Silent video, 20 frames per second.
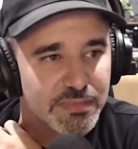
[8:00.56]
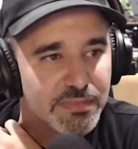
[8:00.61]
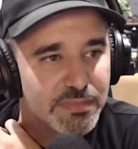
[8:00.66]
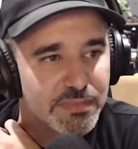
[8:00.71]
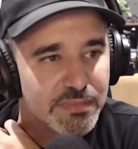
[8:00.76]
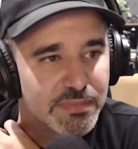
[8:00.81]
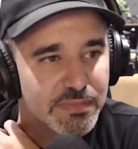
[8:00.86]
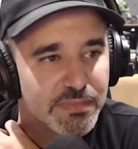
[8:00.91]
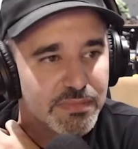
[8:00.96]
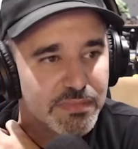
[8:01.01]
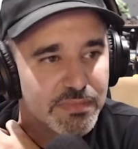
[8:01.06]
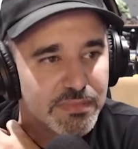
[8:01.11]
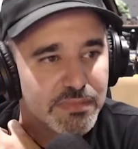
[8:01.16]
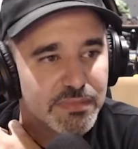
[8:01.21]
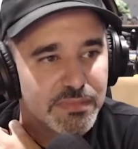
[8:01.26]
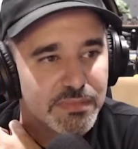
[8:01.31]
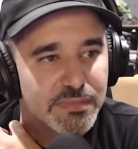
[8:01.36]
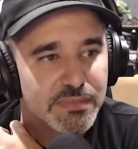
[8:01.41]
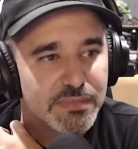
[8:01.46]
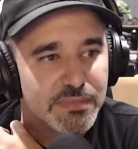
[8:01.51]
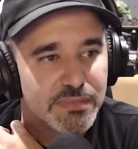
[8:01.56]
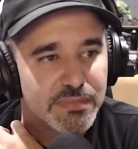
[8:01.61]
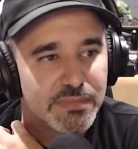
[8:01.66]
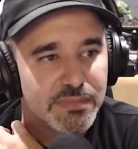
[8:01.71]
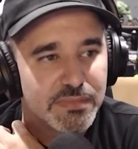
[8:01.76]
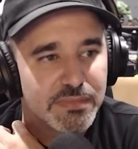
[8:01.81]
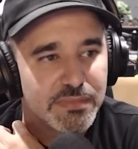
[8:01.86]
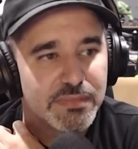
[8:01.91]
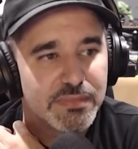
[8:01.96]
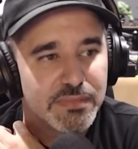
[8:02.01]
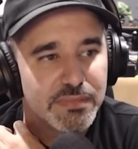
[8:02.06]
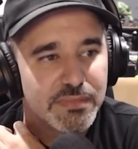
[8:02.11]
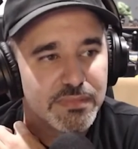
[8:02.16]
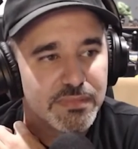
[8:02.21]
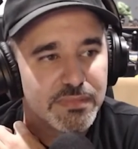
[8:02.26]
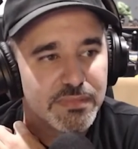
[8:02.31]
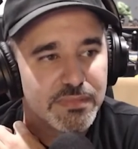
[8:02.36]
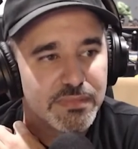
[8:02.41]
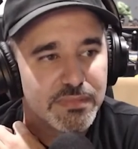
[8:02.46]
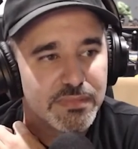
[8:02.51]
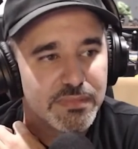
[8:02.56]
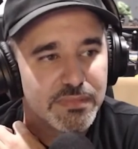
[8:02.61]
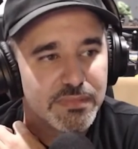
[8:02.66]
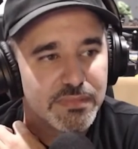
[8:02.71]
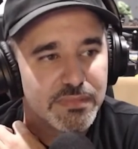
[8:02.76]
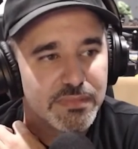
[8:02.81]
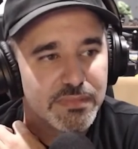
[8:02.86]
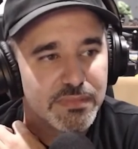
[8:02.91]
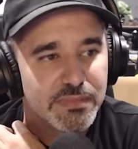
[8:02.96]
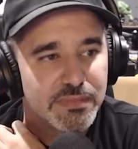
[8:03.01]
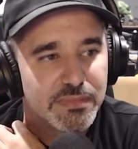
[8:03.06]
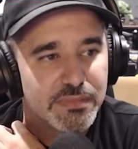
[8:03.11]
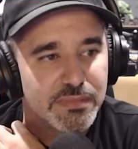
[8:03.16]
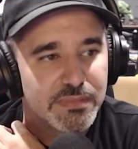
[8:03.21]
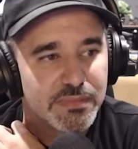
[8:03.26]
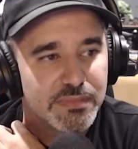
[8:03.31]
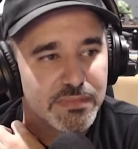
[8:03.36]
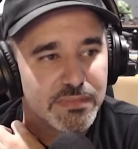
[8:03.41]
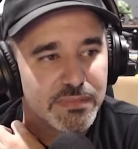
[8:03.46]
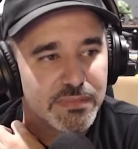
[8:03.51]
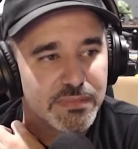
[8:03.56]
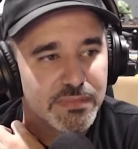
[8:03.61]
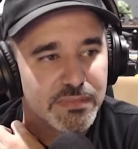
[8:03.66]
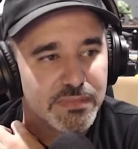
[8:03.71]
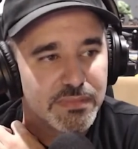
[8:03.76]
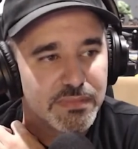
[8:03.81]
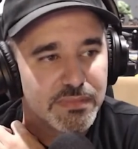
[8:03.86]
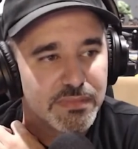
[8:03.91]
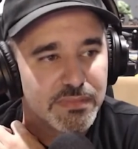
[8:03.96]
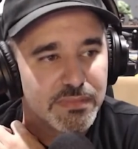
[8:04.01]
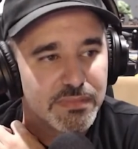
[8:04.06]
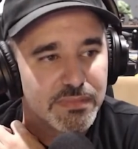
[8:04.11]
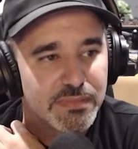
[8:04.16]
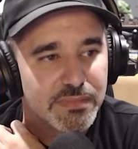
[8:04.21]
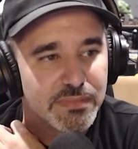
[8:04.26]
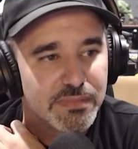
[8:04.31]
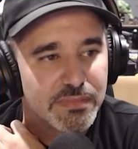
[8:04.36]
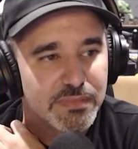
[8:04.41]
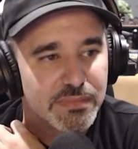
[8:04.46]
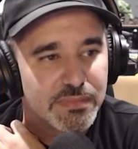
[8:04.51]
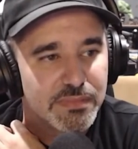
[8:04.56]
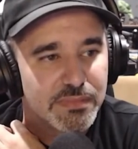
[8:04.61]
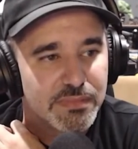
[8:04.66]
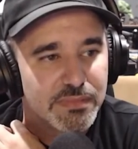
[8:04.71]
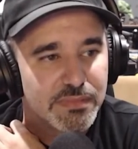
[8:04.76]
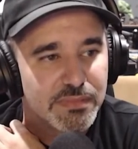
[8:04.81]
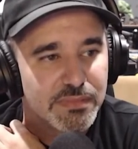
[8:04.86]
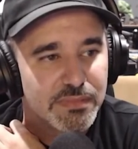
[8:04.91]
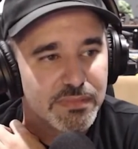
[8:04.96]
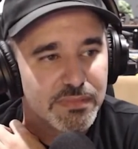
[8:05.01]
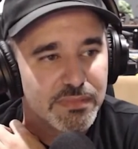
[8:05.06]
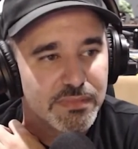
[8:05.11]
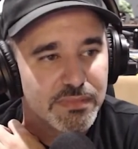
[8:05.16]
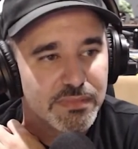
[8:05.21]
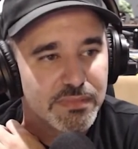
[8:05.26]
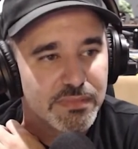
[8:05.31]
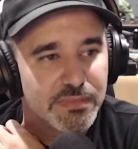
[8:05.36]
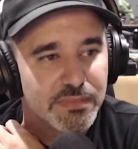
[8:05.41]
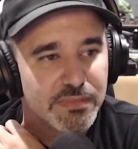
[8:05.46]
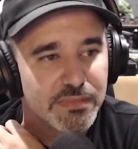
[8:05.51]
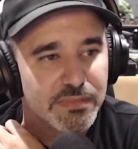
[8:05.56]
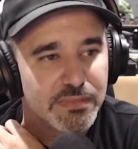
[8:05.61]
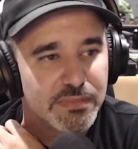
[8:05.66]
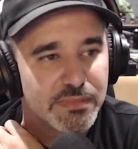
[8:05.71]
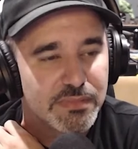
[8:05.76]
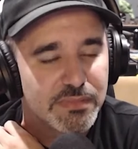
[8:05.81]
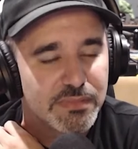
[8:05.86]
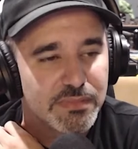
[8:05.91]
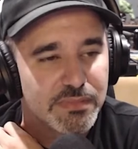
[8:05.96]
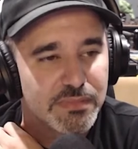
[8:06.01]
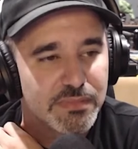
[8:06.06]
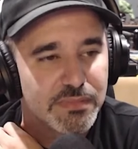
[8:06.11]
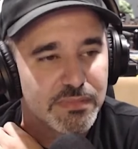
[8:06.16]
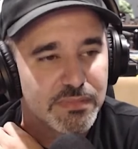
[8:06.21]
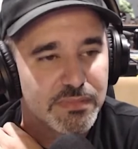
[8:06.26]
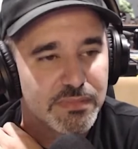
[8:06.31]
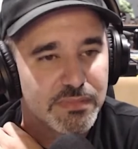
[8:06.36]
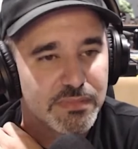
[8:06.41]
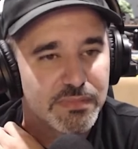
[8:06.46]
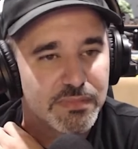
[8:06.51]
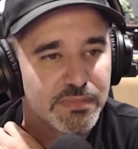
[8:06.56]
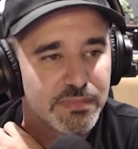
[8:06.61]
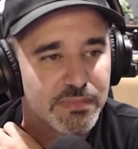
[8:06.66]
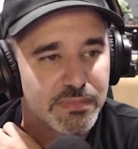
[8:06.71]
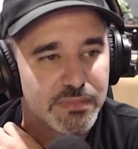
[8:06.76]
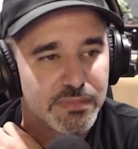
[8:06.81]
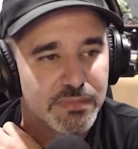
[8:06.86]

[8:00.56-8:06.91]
No words are spoken by the person on screen.